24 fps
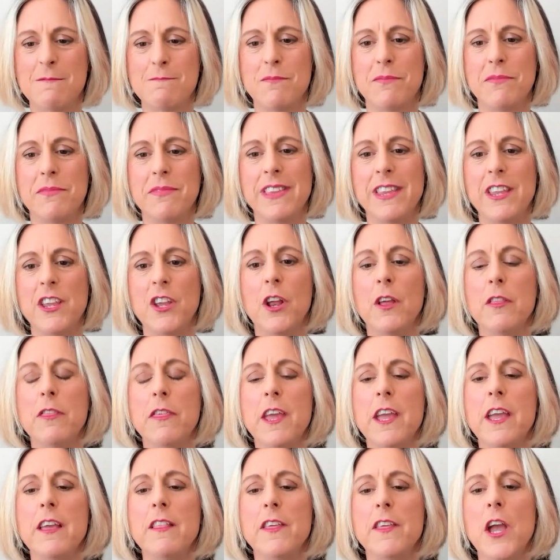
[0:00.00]

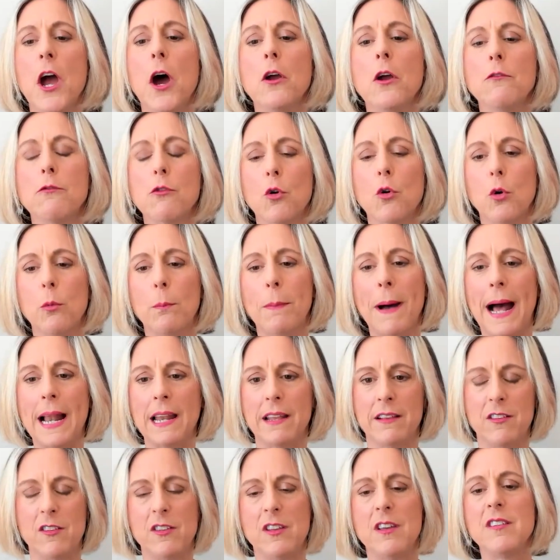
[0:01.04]
the overall balance